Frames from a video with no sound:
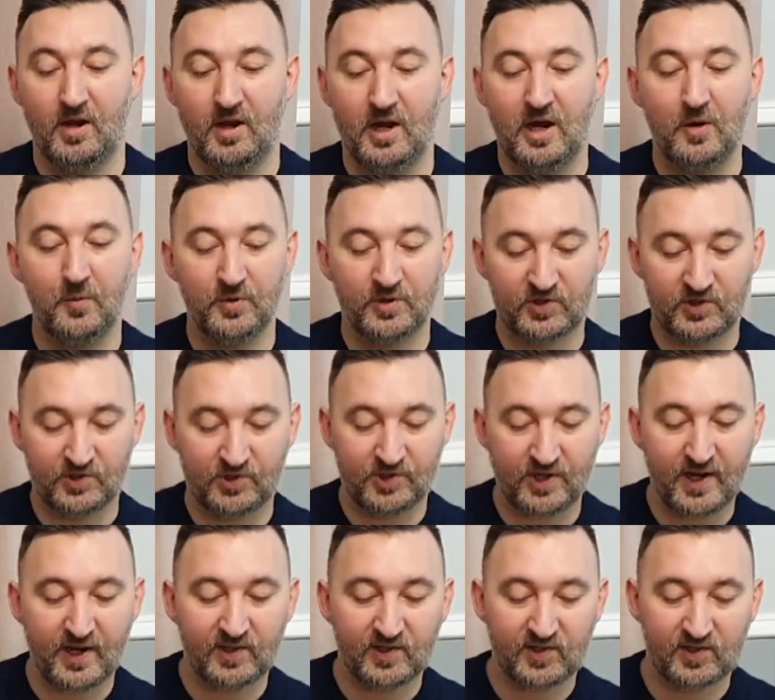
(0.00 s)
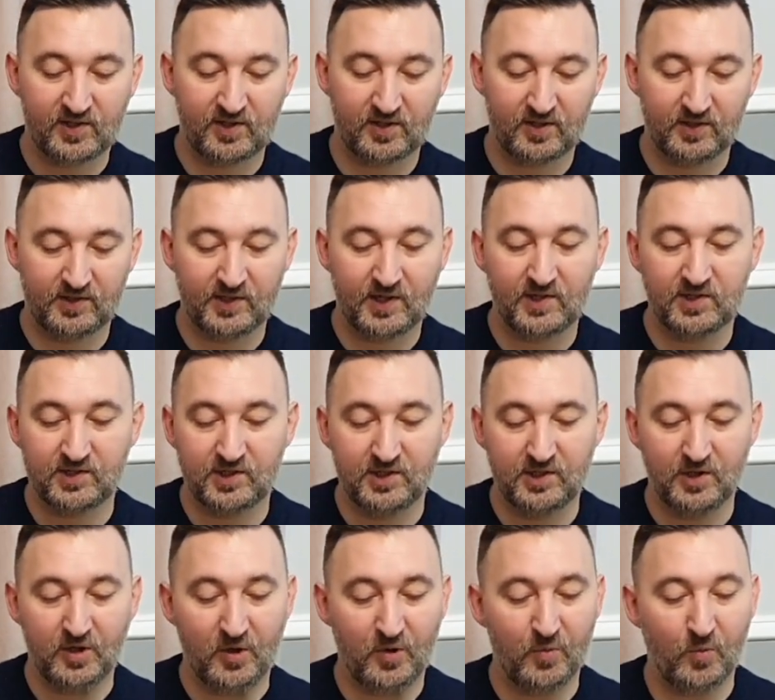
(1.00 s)
I would suggest testing
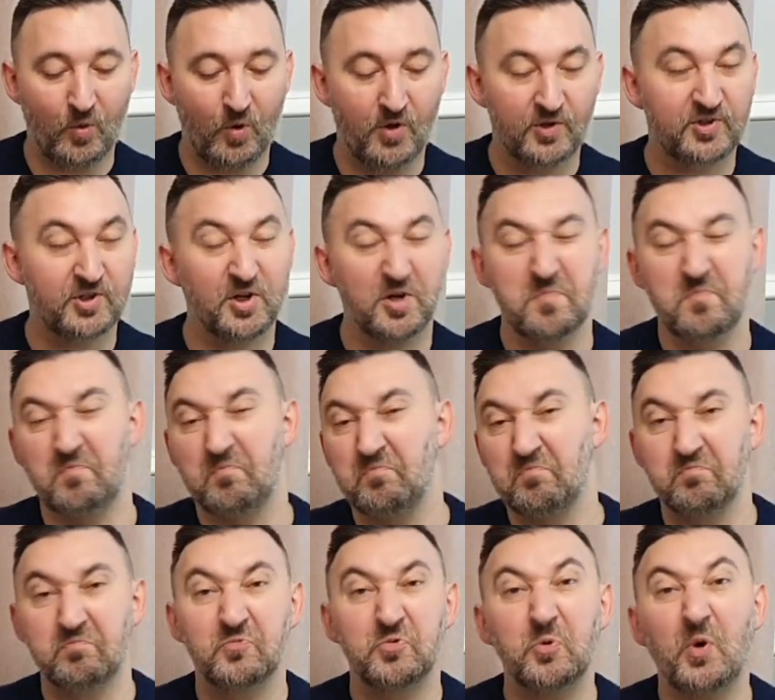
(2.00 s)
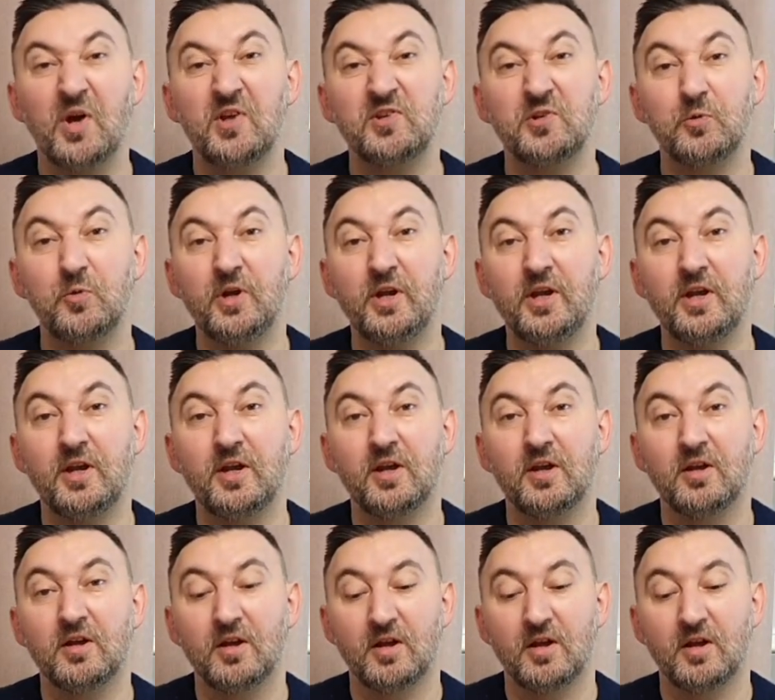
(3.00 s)
your water twice a week.